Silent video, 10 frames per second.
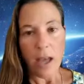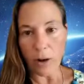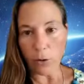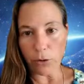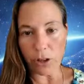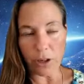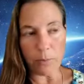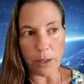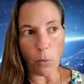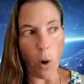I was going to
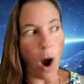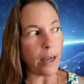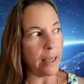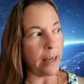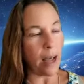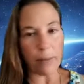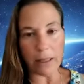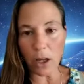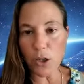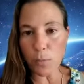be walking on my
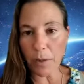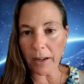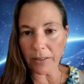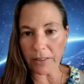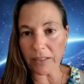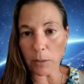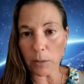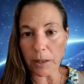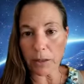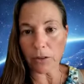lunch break because I
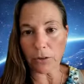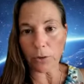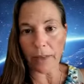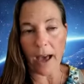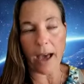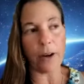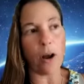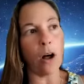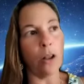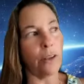typically do that on
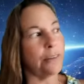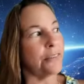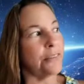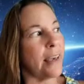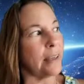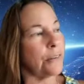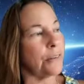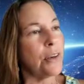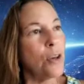all nice days.